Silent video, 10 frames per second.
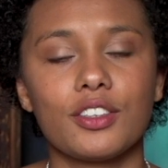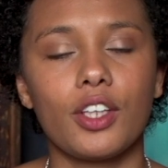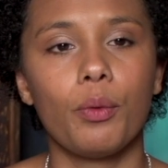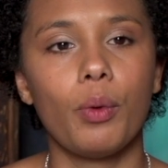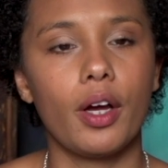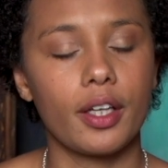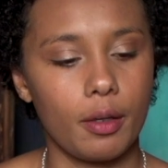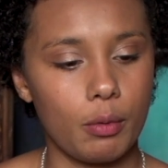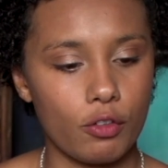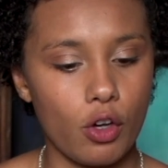
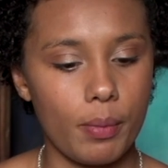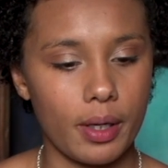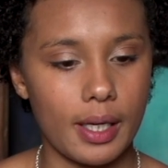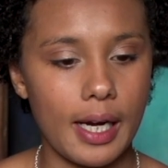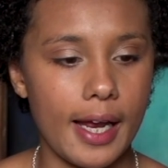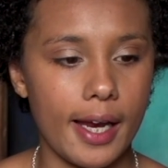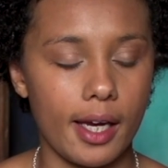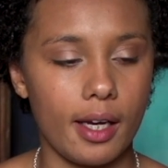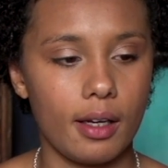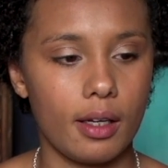working with Common
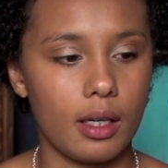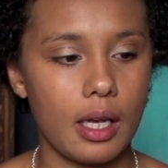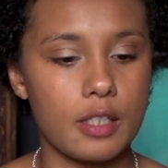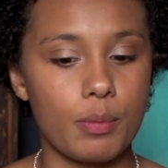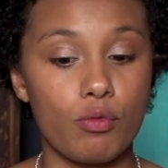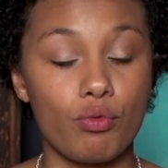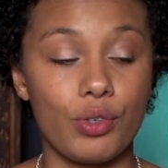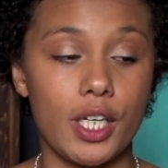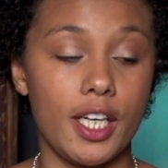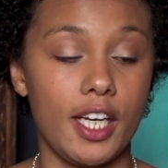Clay has been
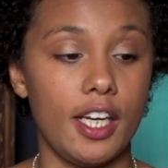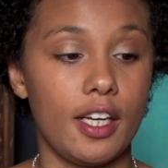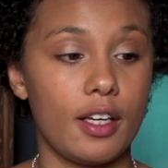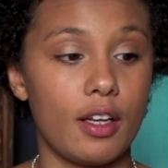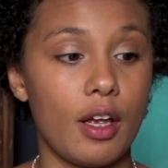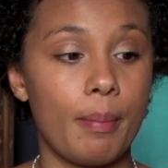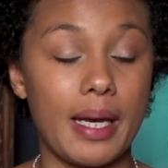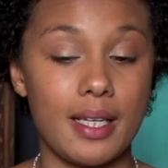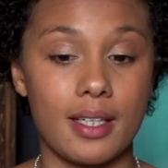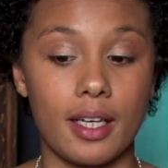really
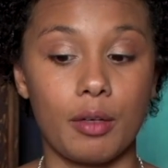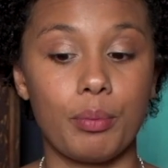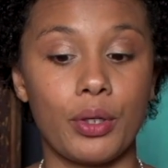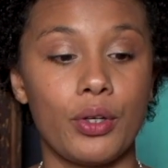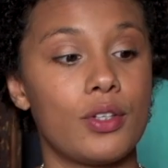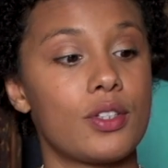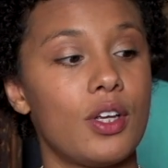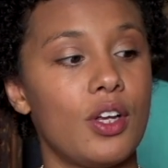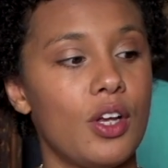amazing because